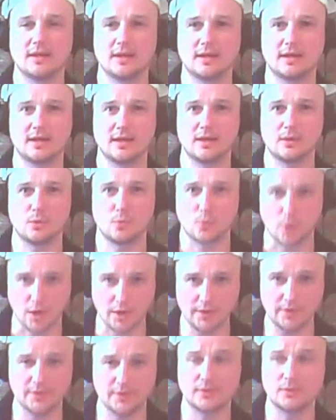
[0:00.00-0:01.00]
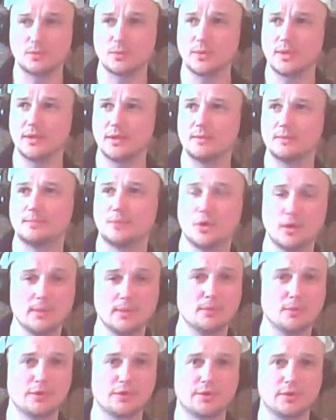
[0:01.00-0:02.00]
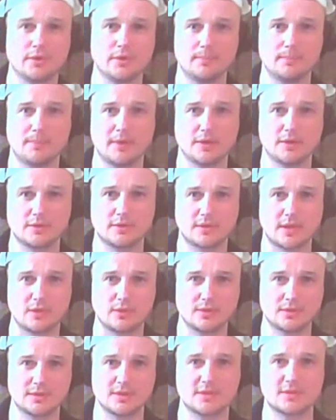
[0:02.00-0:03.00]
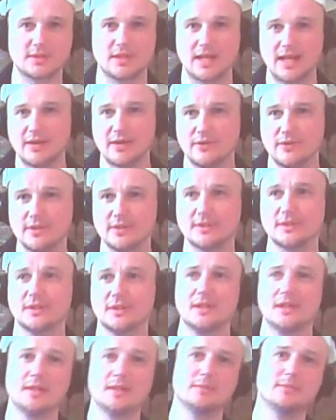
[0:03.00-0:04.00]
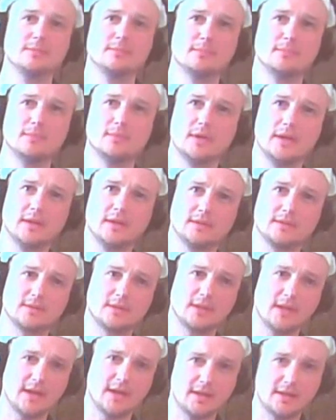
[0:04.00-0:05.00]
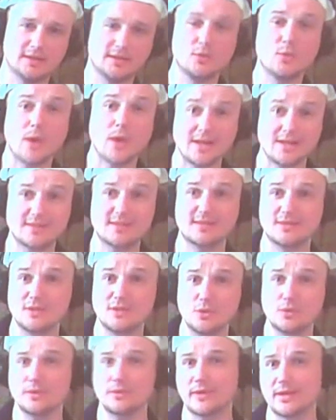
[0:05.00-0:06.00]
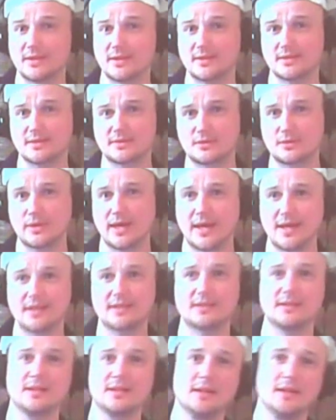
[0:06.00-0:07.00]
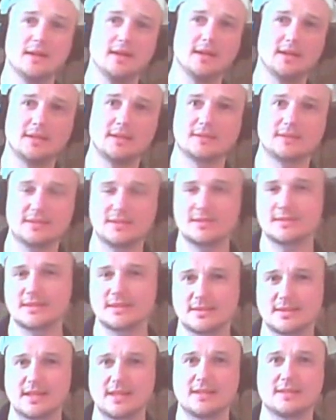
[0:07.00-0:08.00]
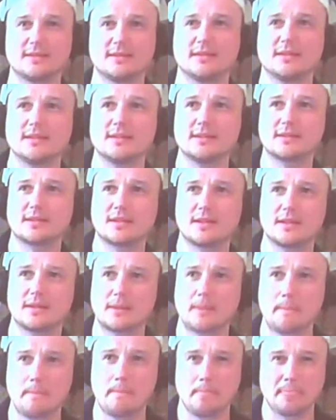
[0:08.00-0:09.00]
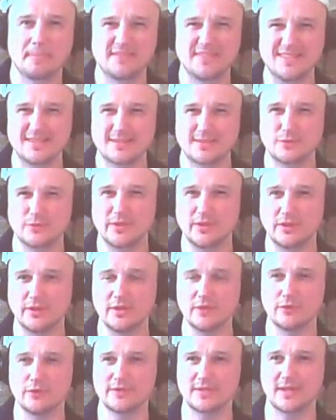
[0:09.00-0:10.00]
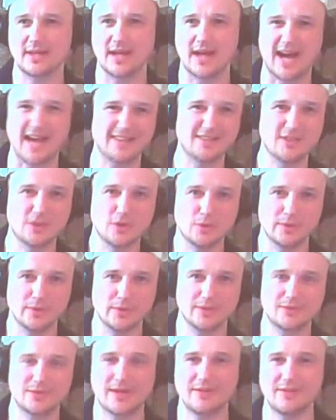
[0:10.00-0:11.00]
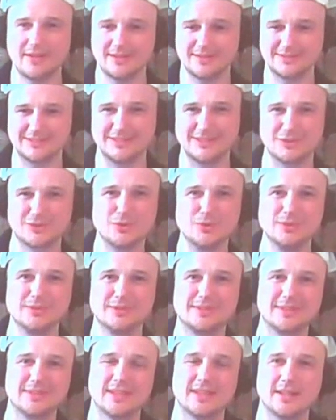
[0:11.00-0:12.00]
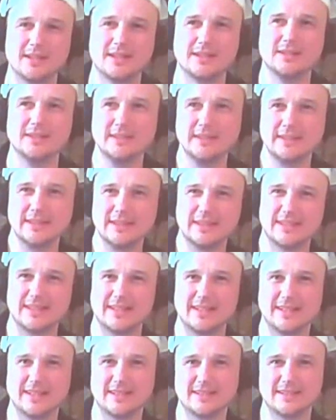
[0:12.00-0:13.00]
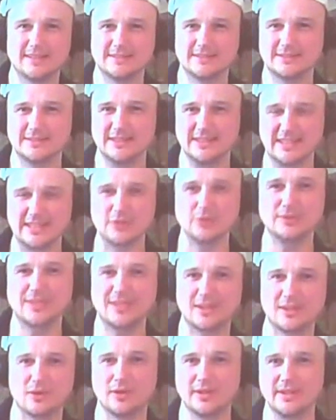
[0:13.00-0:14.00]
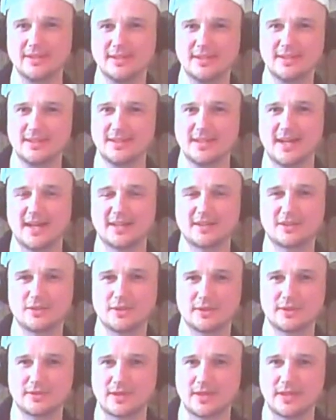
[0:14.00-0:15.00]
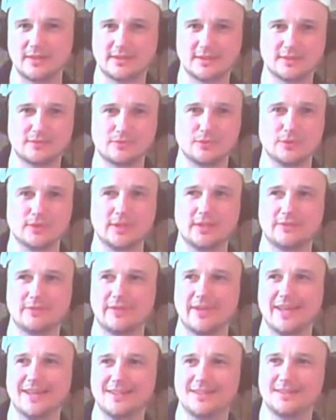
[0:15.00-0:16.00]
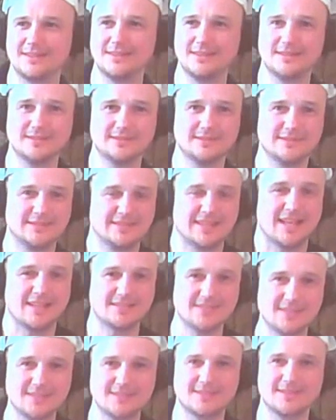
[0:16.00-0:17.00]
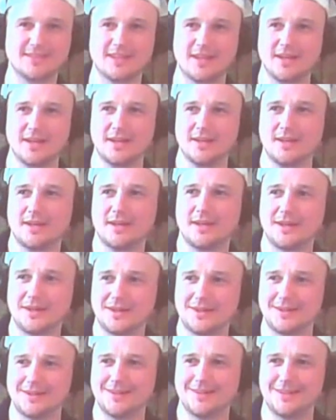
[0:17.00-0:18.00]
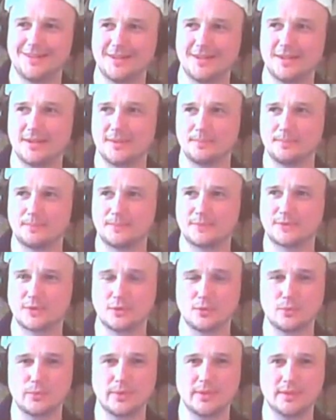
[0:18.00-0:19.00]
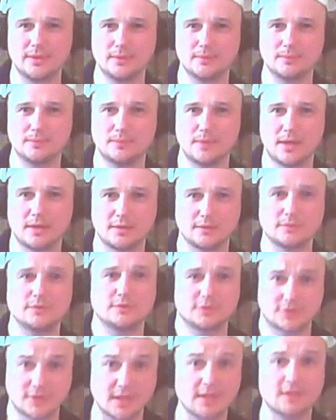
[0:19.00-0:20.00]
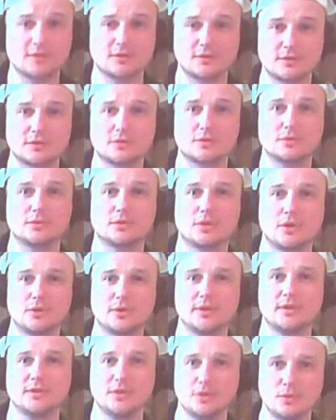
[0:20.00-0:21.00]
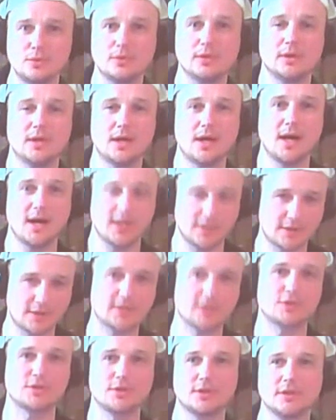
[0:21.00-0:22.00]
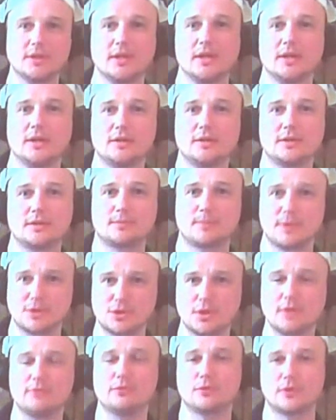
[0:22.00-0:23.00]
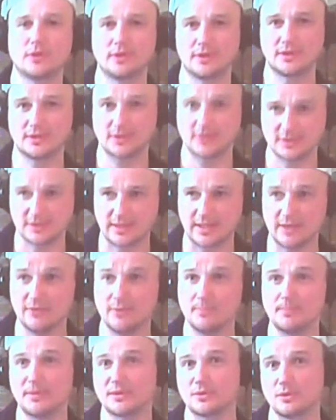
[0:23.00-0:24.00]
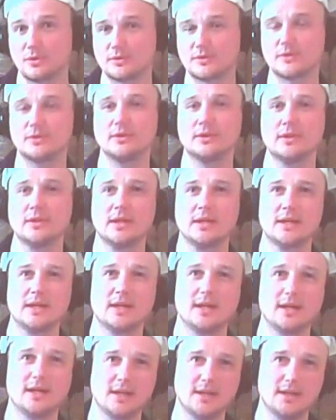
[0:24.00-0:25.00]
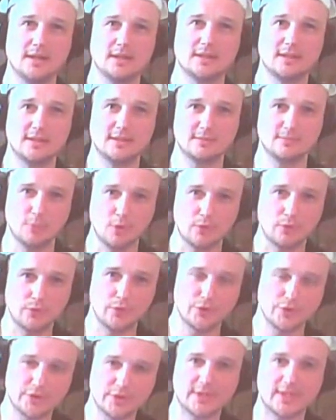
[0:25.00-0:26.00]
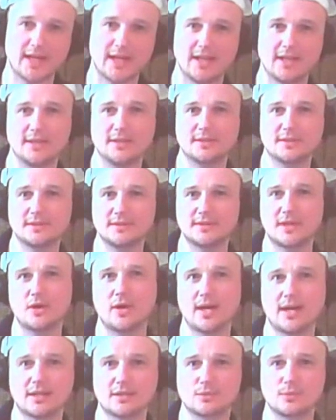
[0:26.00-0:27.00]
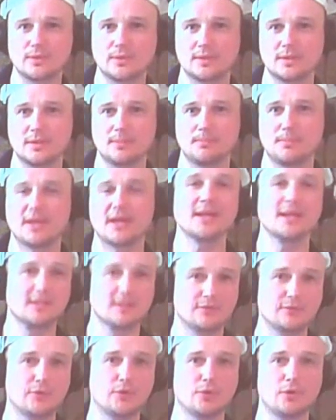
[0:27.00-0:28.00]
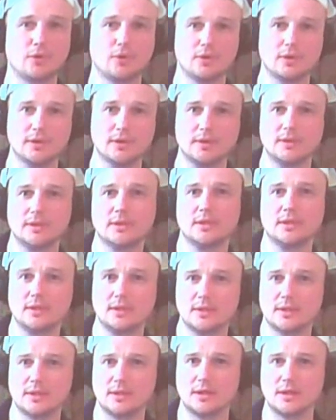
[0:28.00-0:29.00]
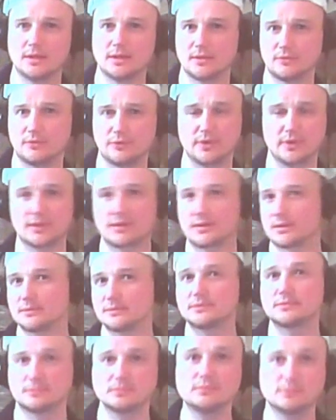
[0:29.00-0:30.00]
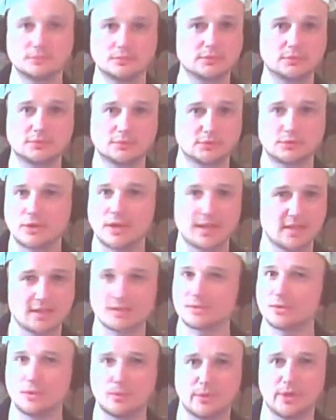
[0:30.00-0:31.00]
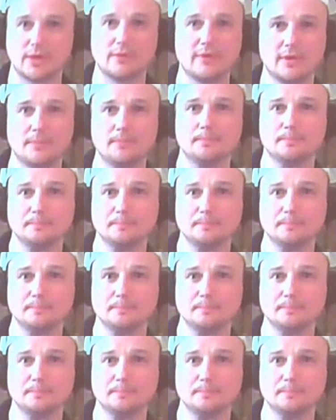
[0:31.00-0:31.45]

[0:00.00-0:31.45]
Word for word: uh, we more and more thought about DirectX 11 mm, and other devices, new devices to add, and this and that, and and since Vireio was a hard-coded driver, you couldn't uh, uh, include that all in, in a hard-coded driver that would have ended in a disaster, I think. Uh, so we I started to code a new architecture, especially for DirectX 11, but also uh, that is more versatile and now acts with plugins for all uh, different trackers or whatever.